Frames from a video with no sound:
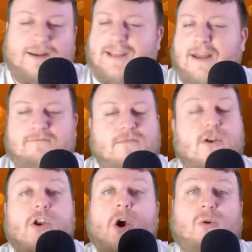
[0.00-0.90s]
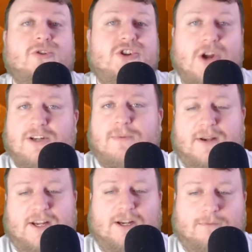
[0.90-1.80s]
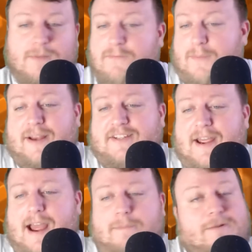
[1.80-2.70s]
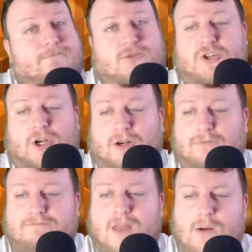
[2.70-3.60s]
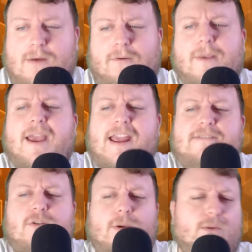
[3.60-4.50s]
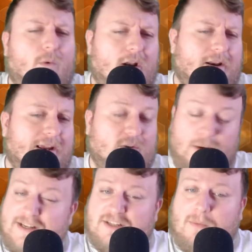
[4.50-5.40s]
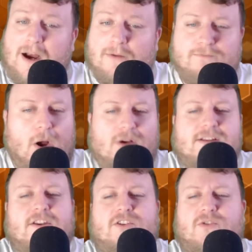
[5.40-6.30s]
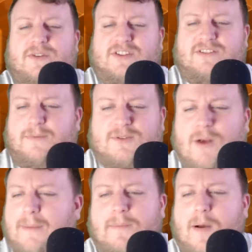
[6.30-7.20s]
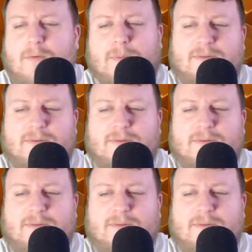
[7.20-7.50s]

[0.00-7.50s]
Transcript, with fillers: again, no judgment here. If it makes you happy, sure. However, if you really wanted a great smile, all you had to do is subscribe to Bumblebee